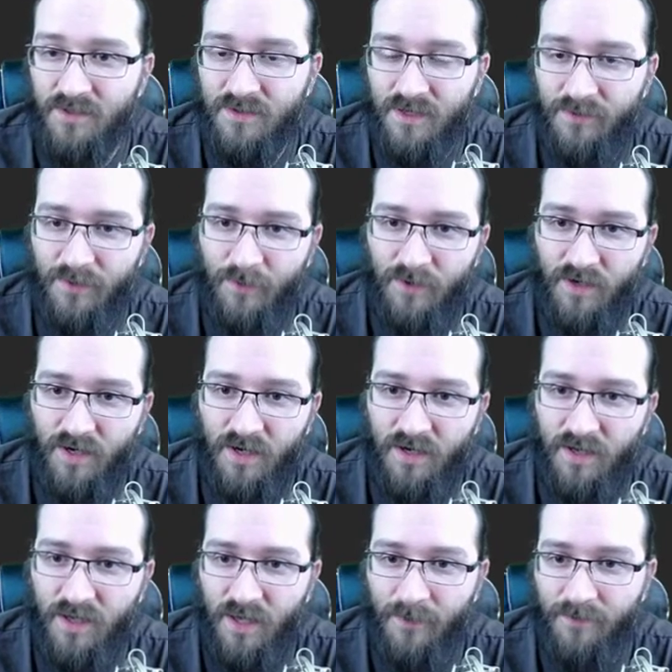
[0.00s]
I'm working on
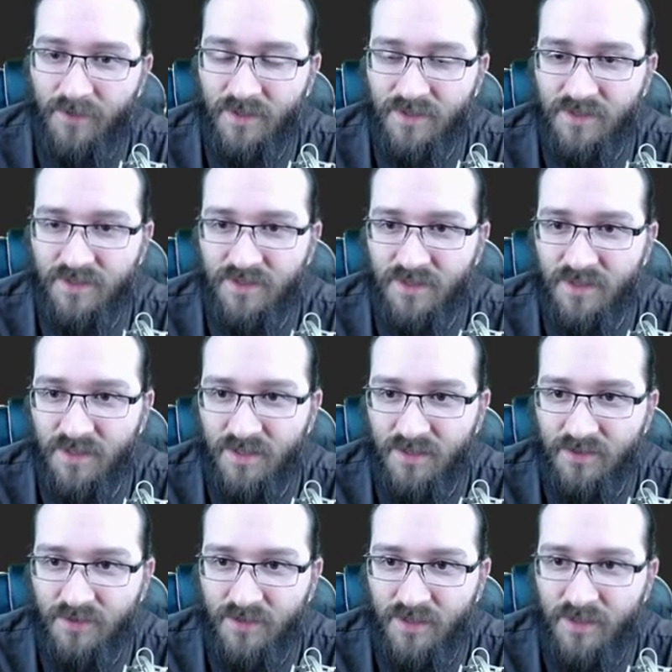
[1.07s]
a game that's
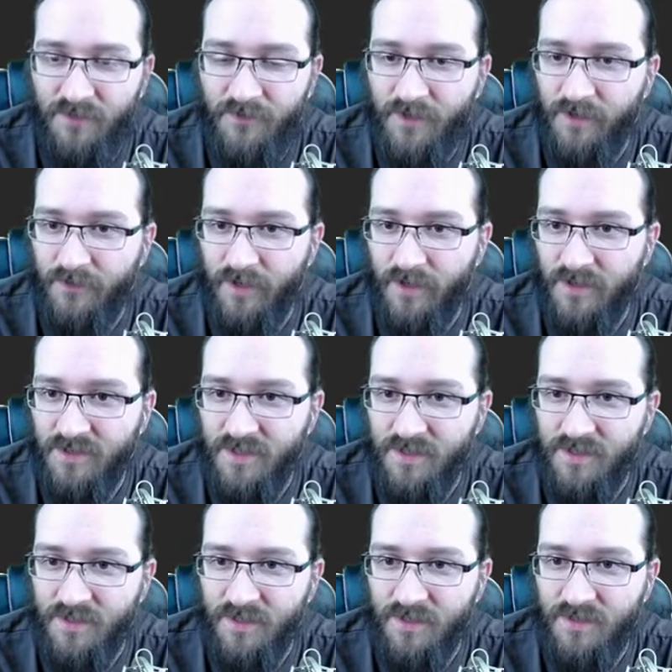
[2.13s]
an infinite runner
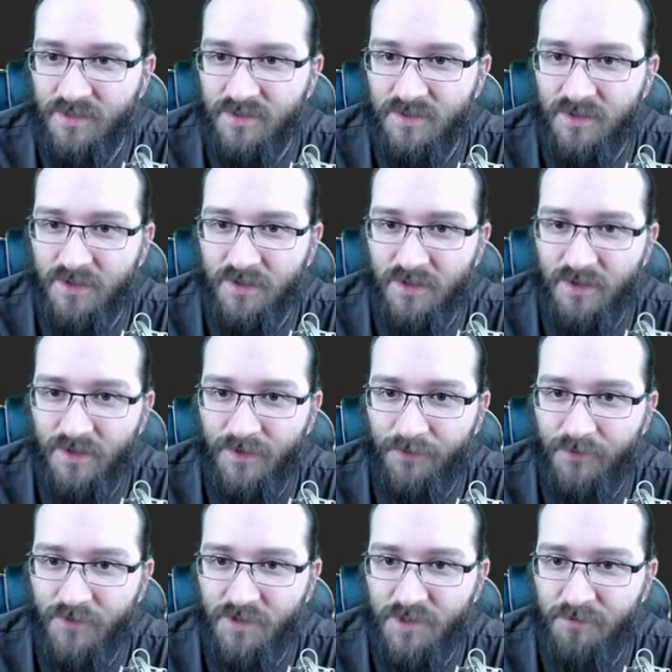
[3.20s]
essentially. So
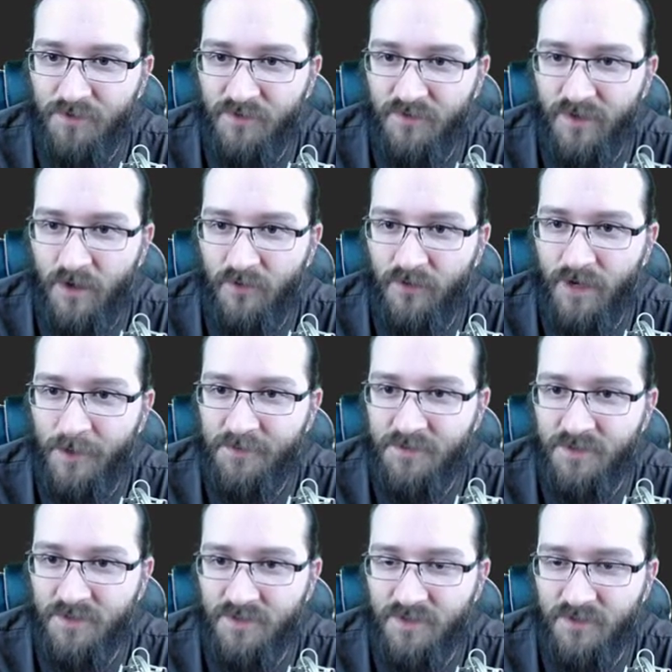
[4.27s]
you jump over
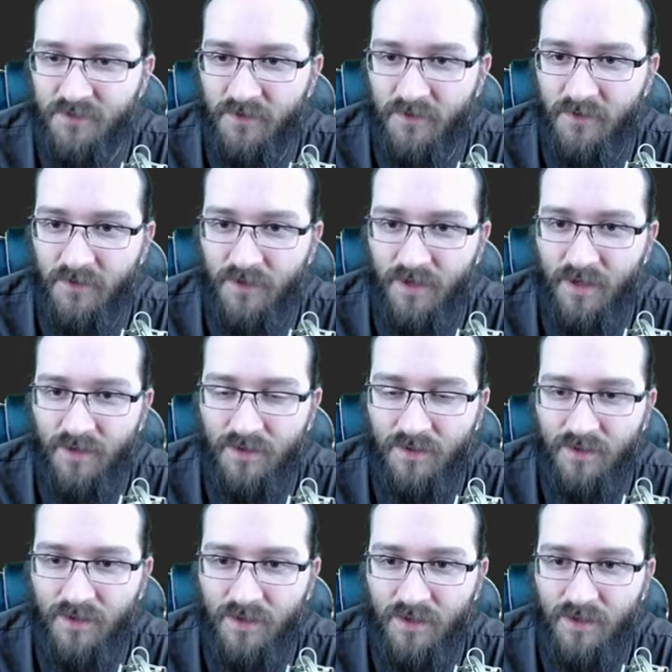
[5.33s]
obstacles, and the further you get,
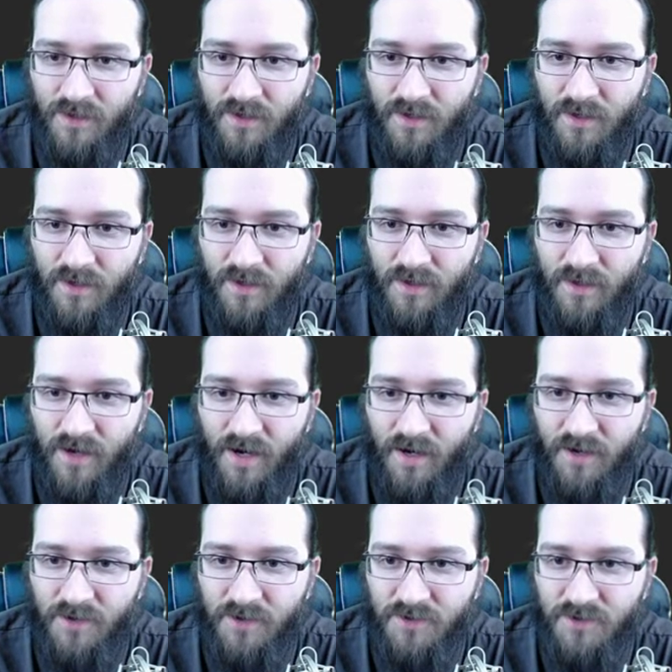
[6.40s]
the
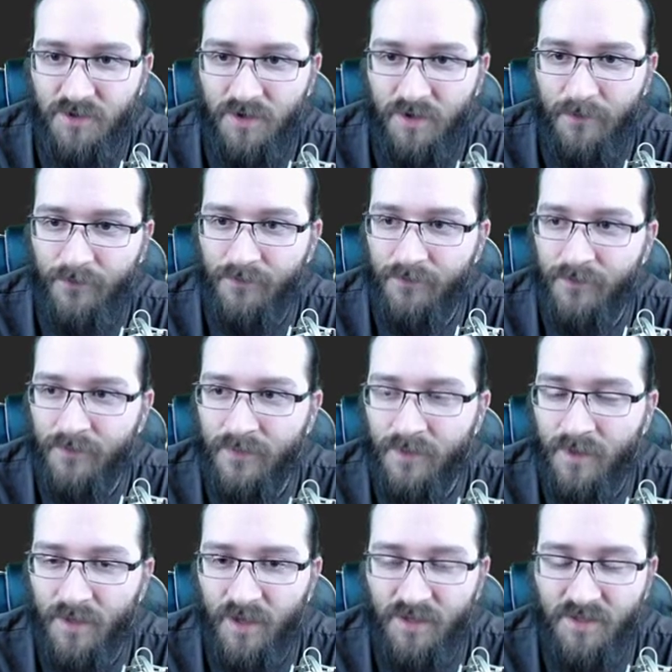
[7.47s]
higher your score.
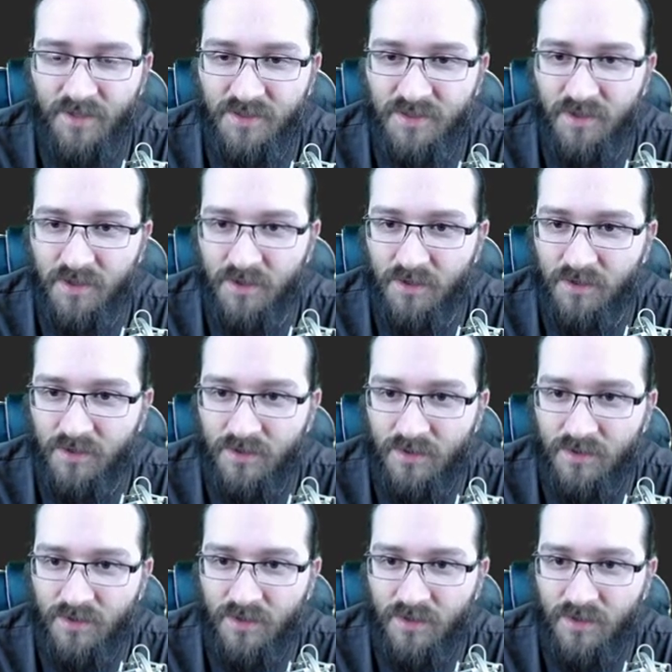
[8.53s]
And it's all